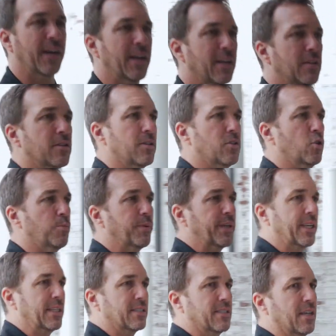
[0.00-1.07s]
got a
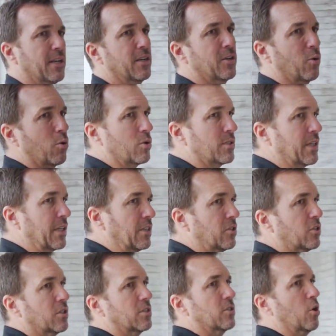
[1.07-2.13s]
duplicate set of doors that you
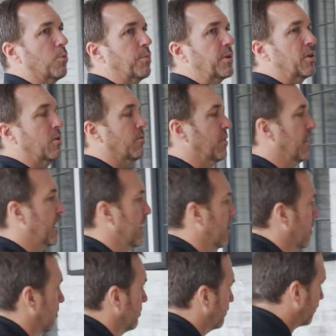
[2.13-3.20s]
just opened over
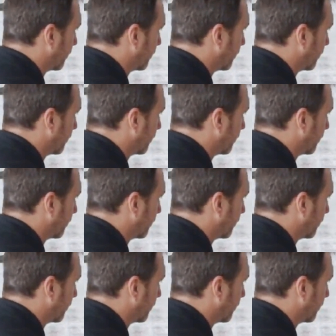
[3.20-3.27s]
there.